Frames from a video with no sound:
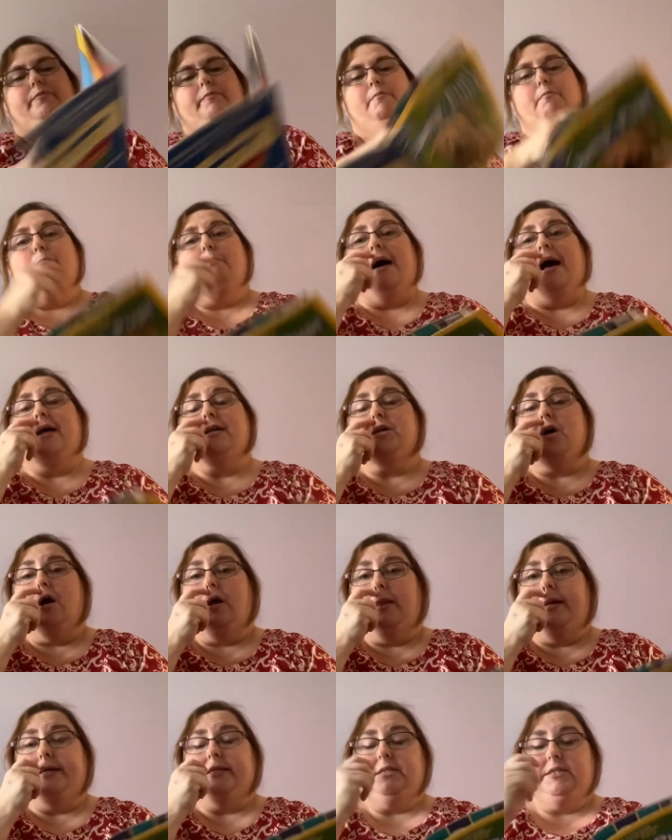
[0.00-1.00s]
My dog
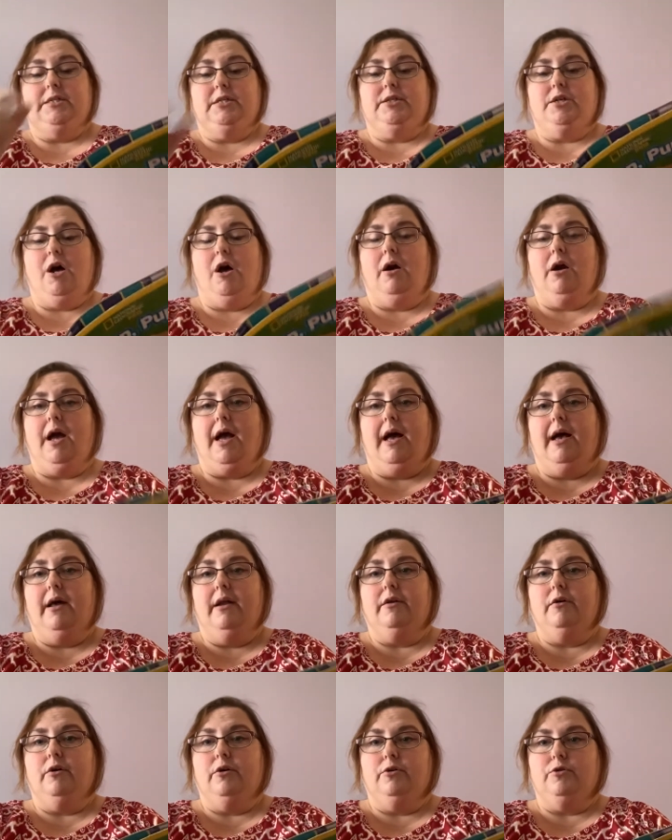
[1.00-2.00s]
likes to tug
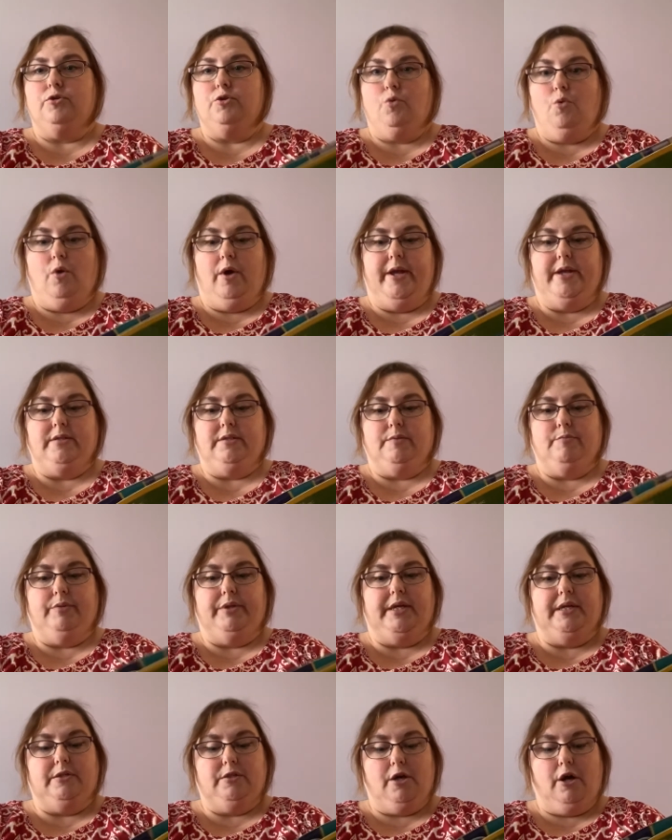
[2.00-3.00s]
on her toys and
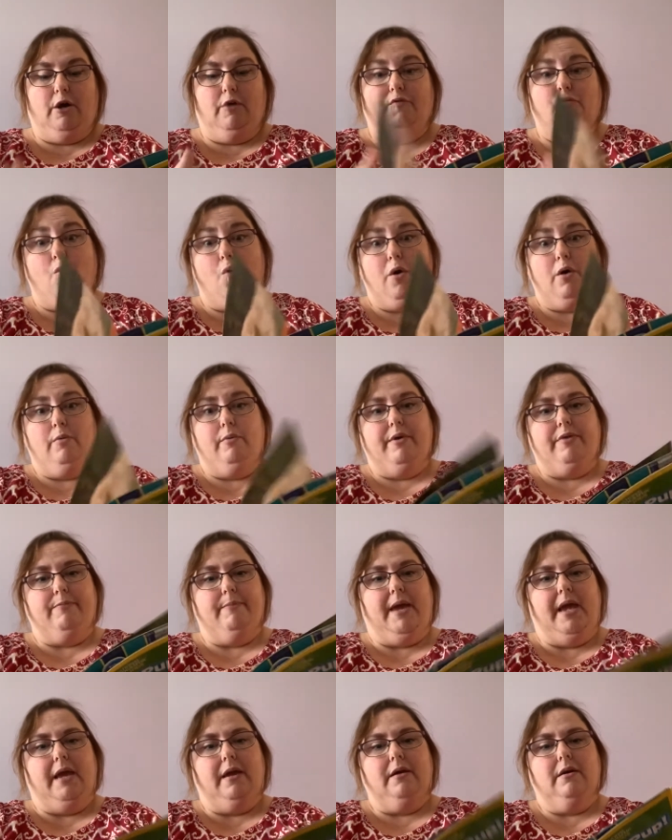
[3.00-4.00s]
play tug of war with
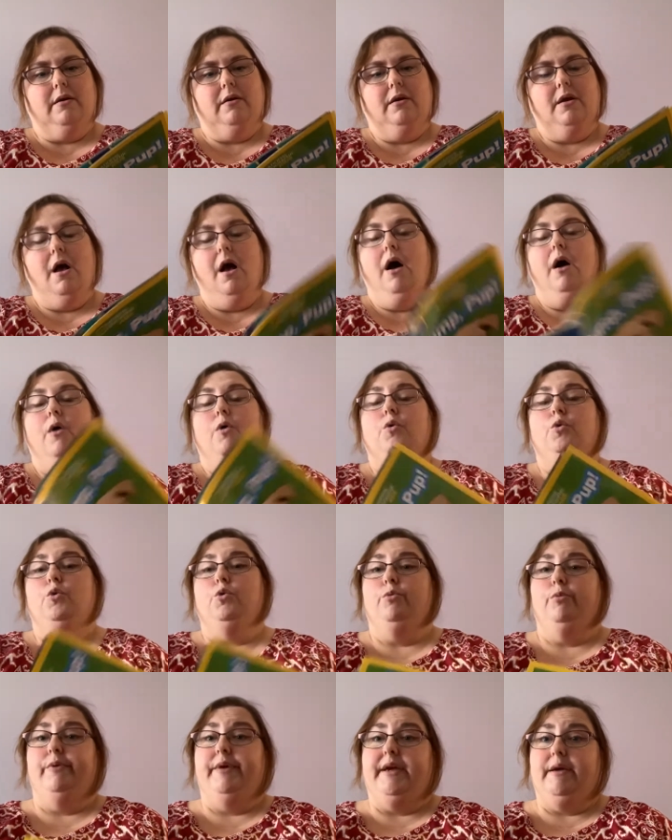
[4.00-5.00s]
me. Ooh,
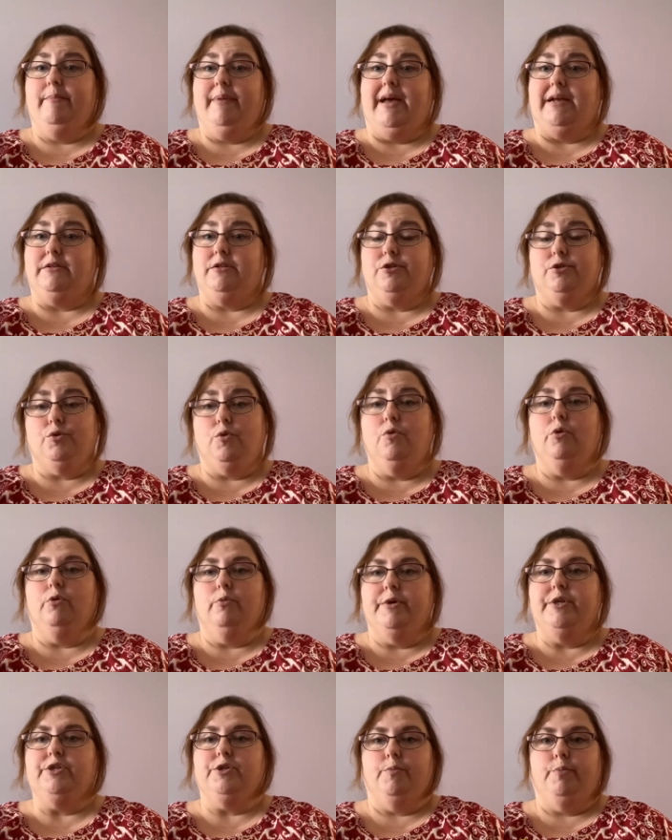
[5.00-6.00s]
when we get back to school,
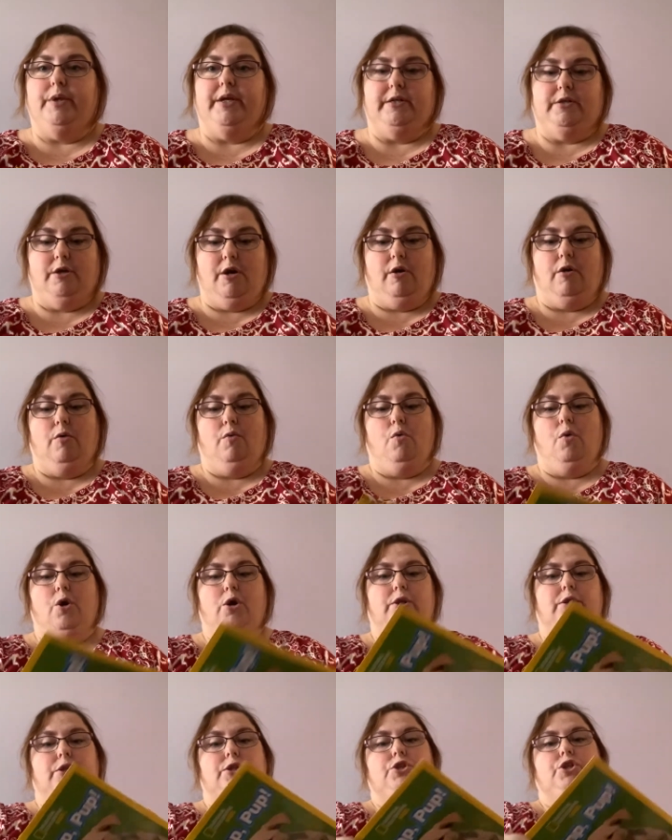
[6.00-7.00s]
we should play tug of war
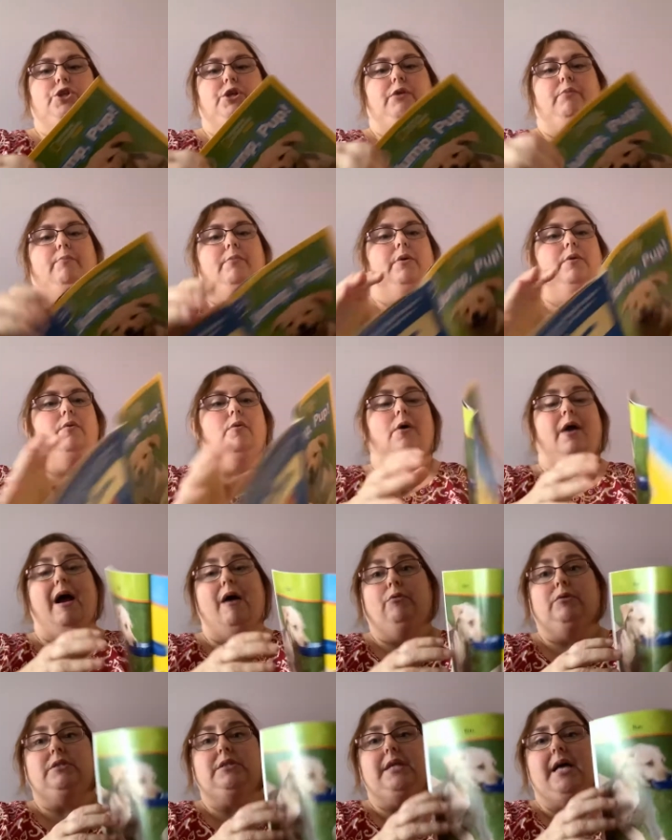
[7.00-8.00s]
in the gym or
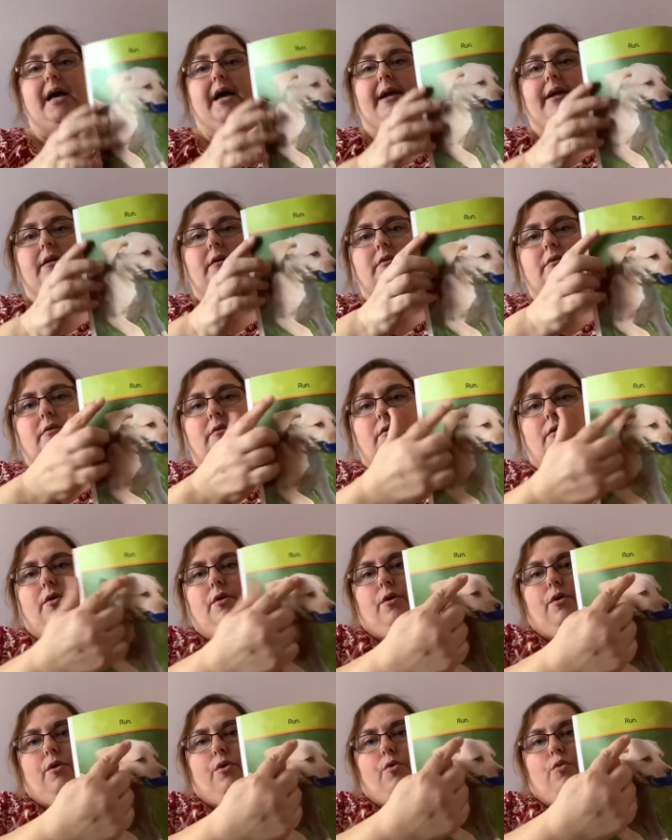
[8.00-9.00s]
outside.
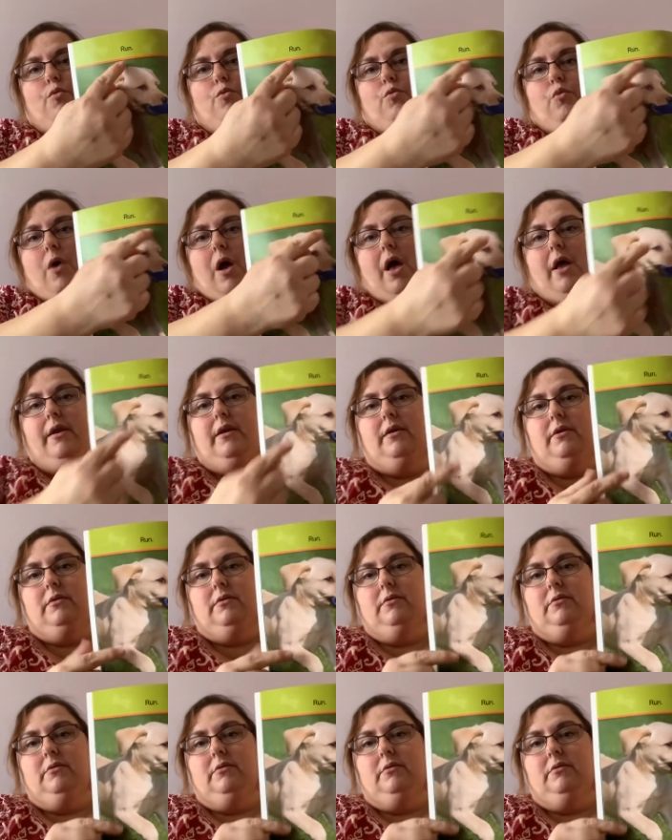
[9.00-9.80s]
Run.